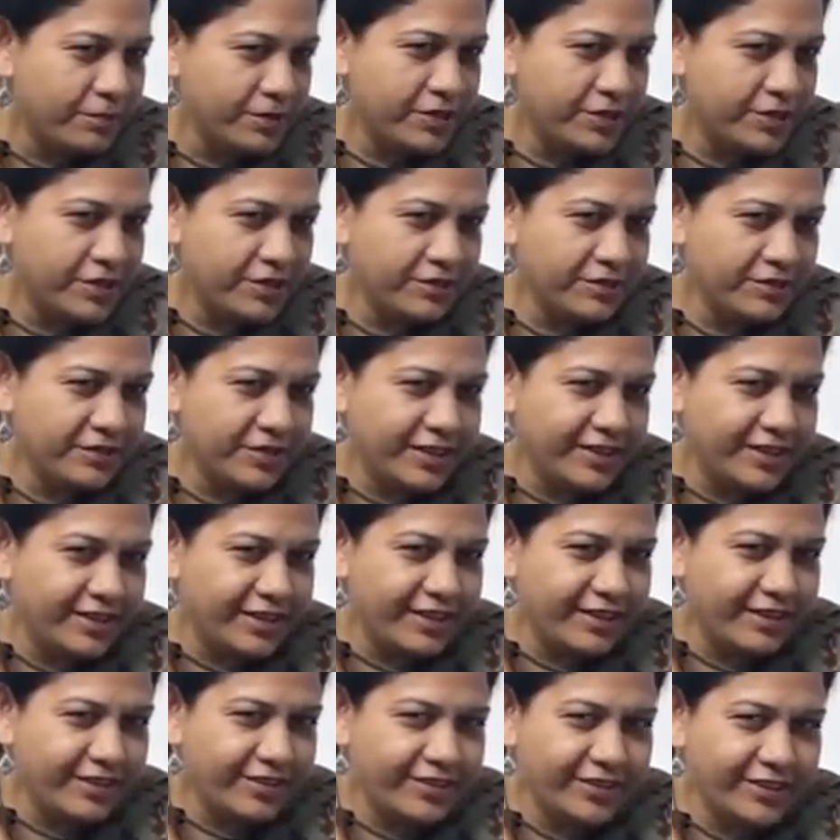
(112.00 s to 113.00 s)
push you and
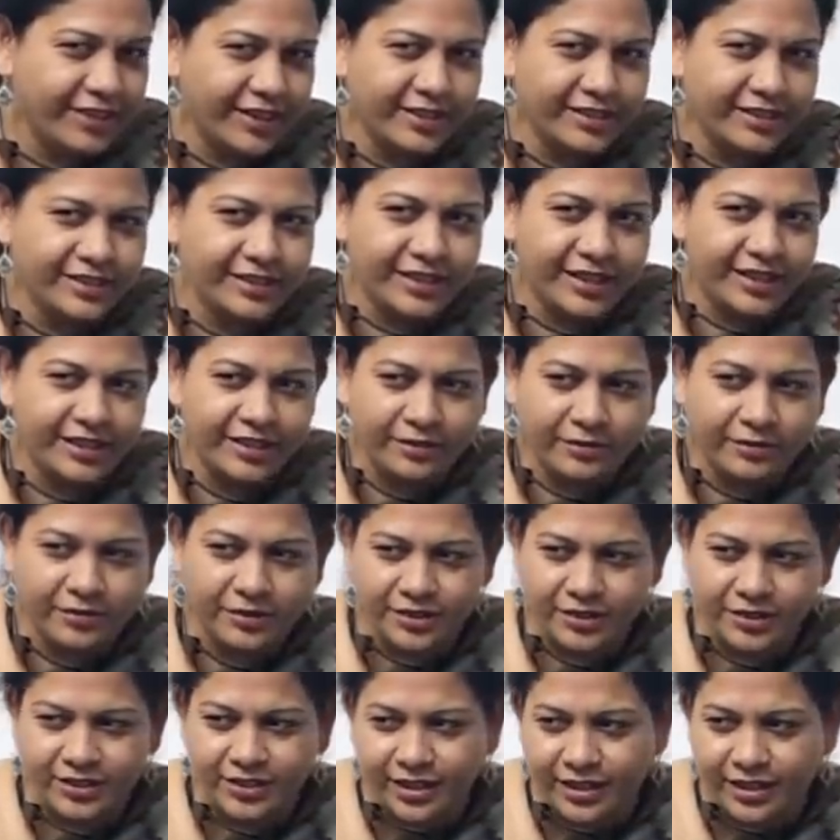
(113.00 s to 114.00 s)
then on that side you
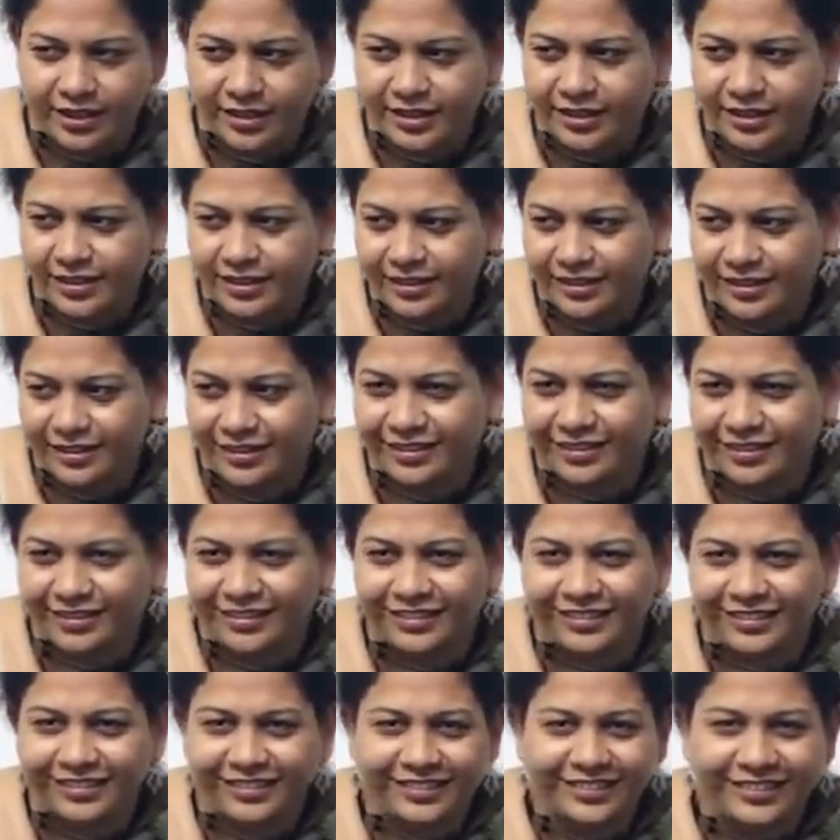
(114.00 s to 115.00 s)
would start you
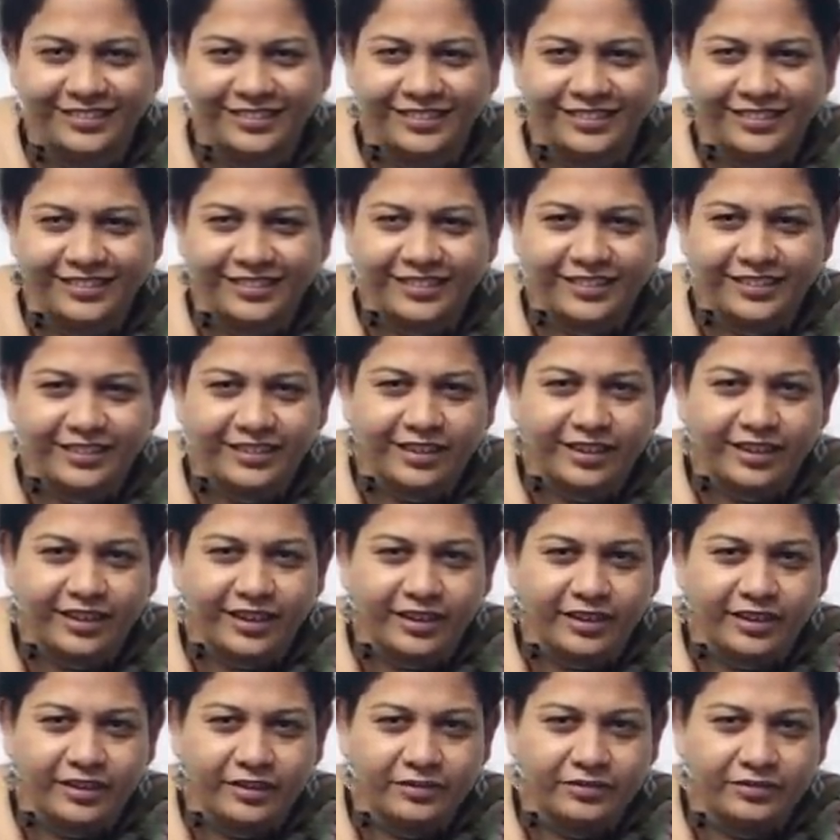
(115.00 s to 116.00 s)
know,
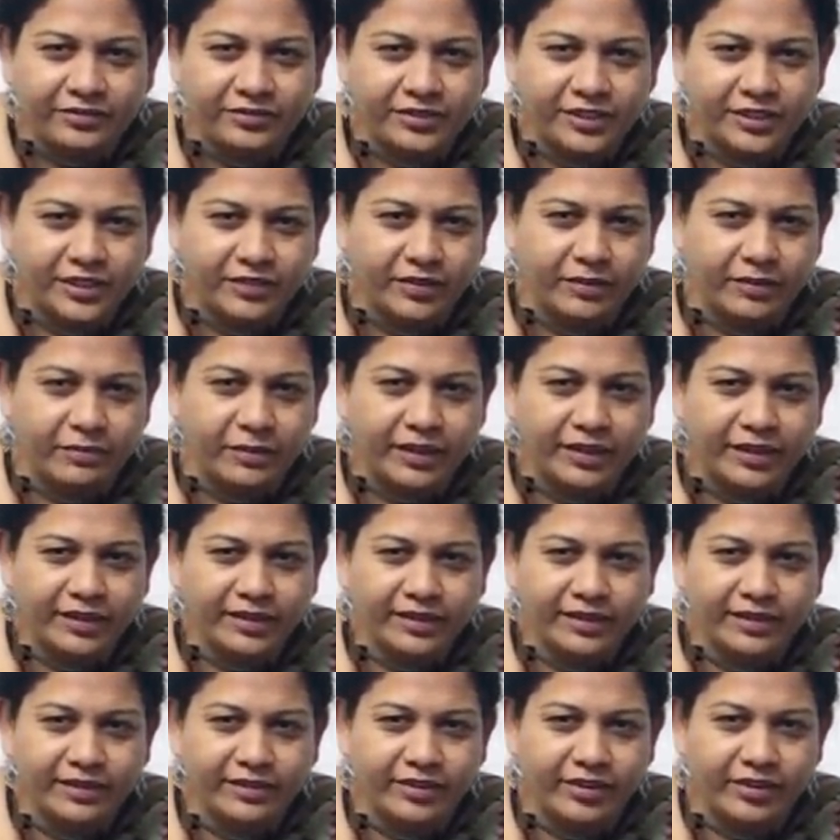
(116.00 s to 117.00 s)
kind of swimming
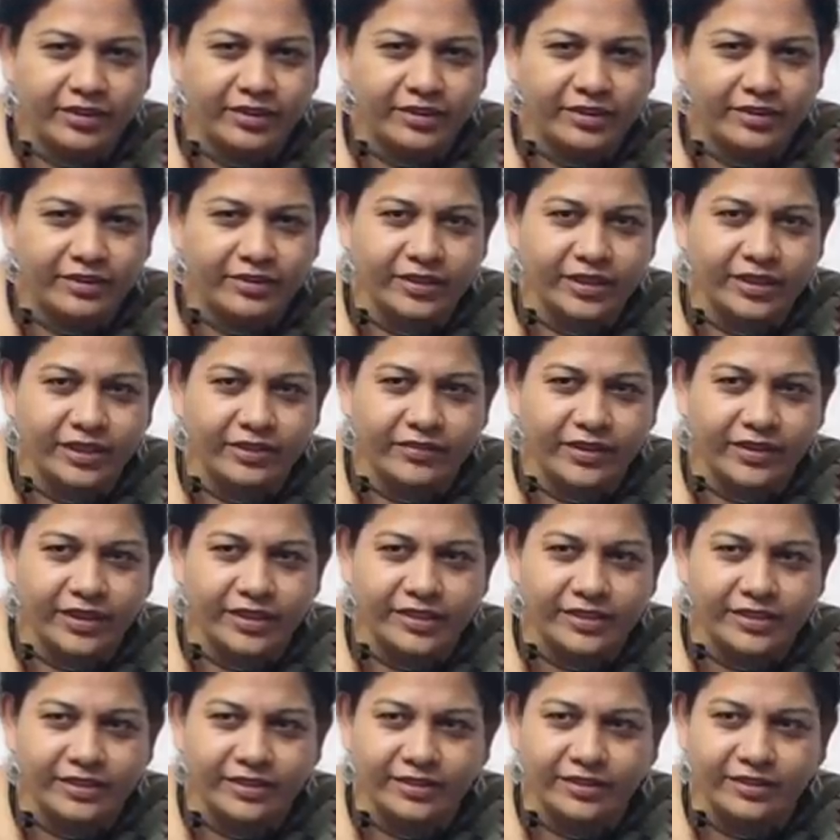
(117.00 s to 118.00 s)
not knowing where
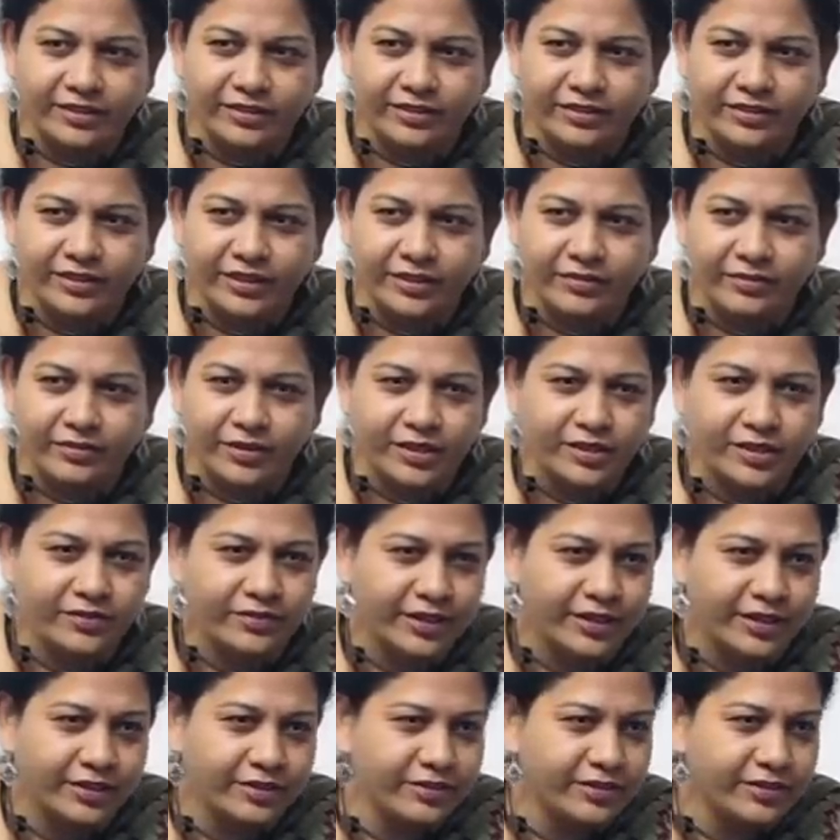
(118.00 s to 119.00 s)
to go and what we
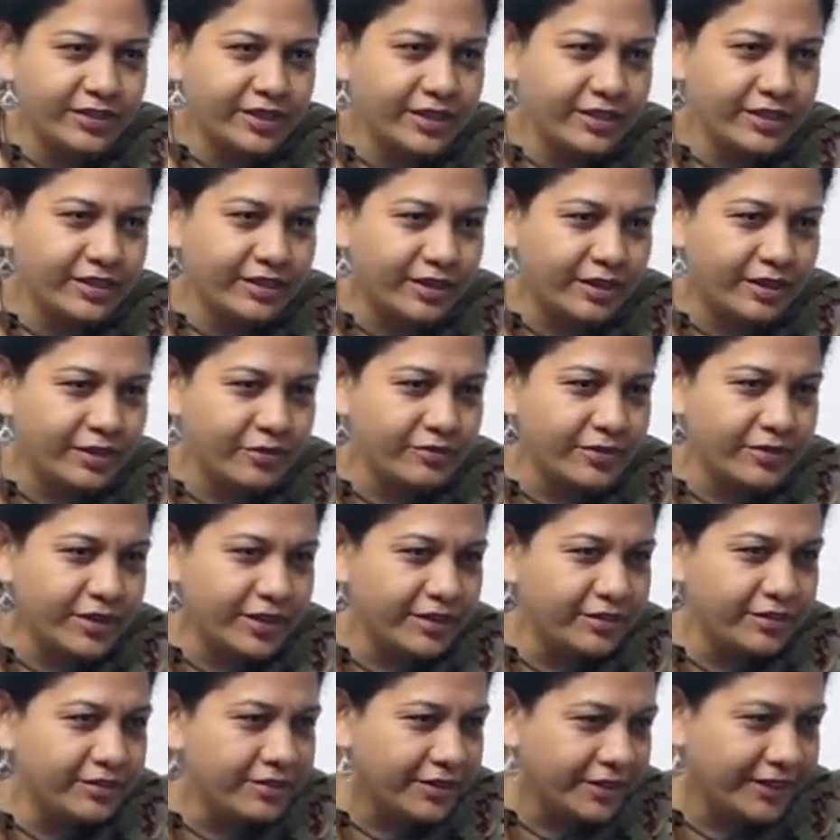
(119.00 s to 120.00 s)
are doing how we are
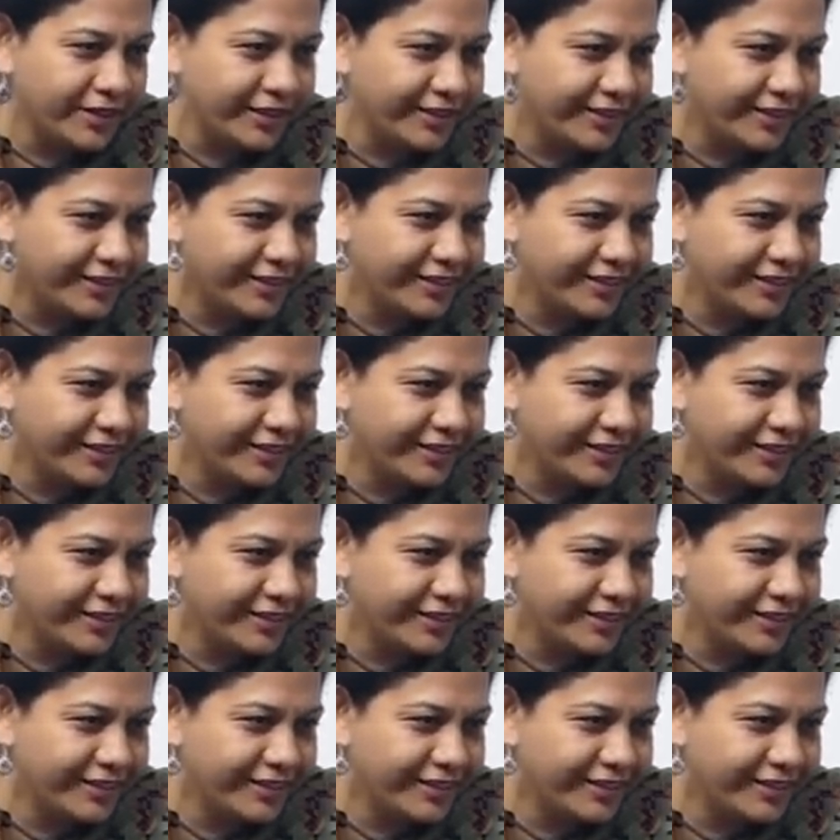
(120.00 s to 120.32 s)
doing